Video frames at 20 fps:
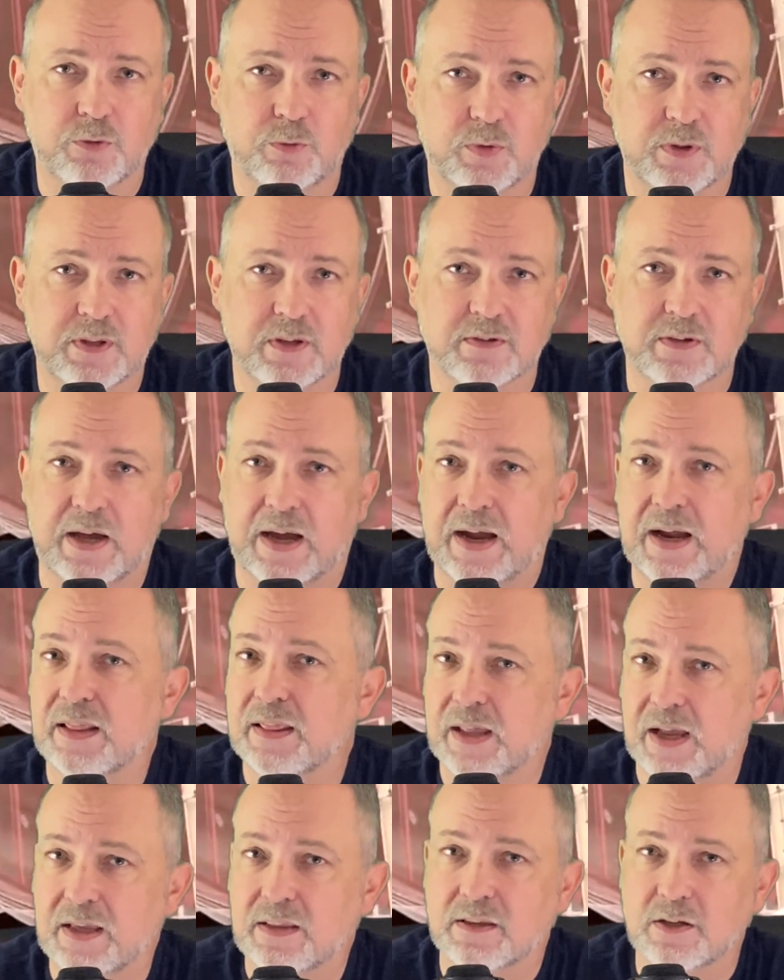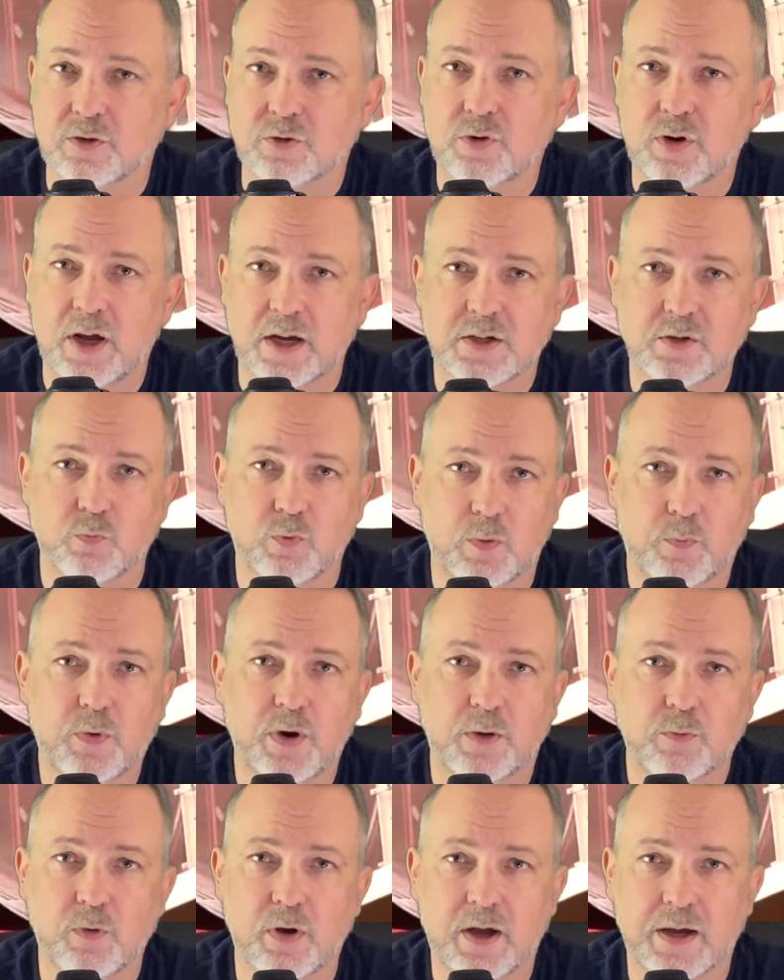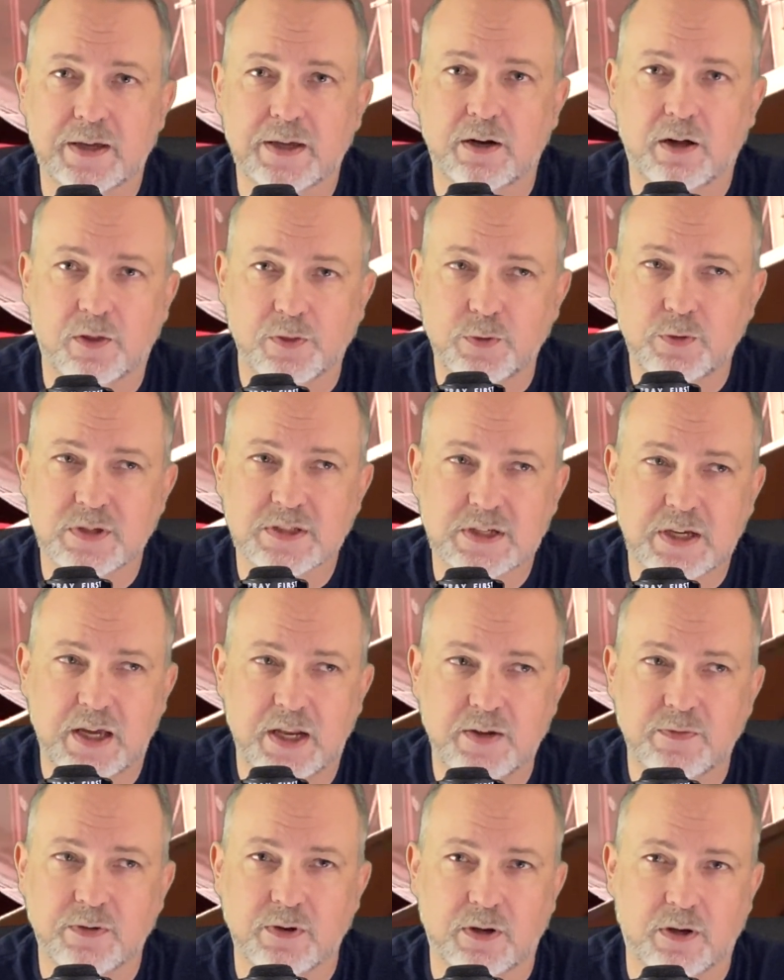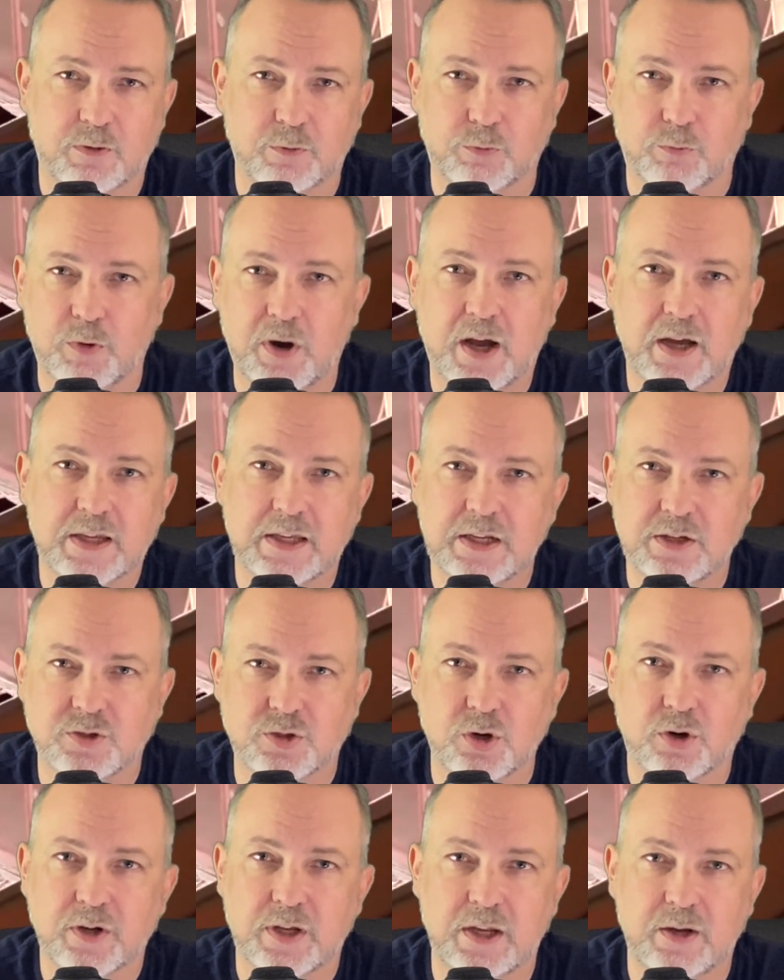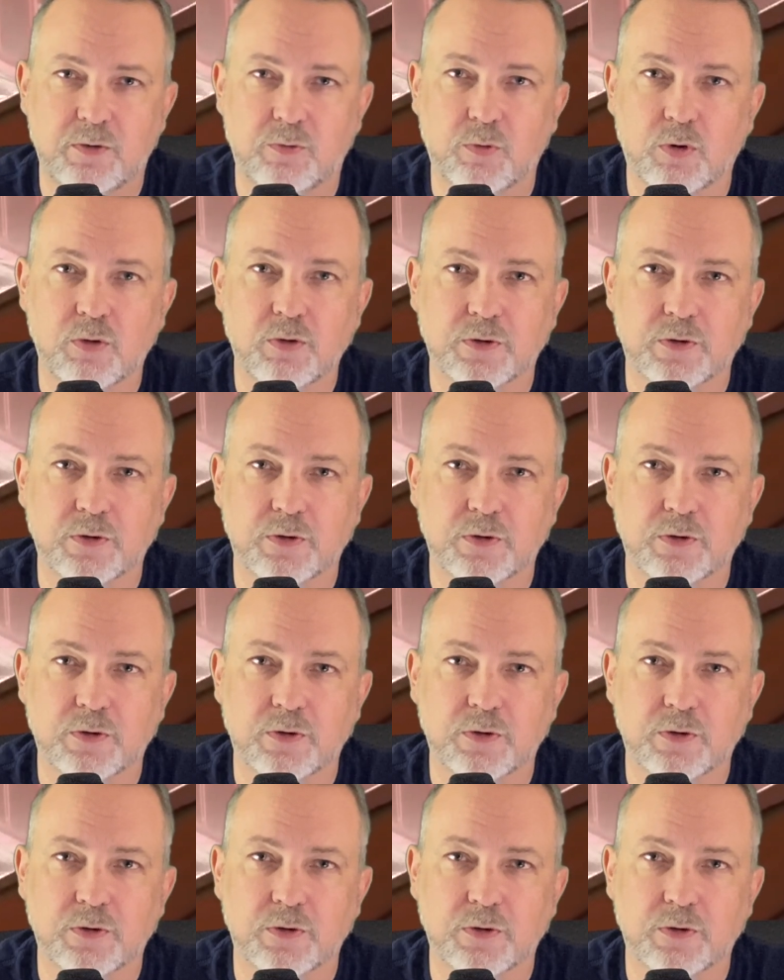with this. I like the attraction. Rip Ride Rockit, although it's kind of a rocky, jerky roller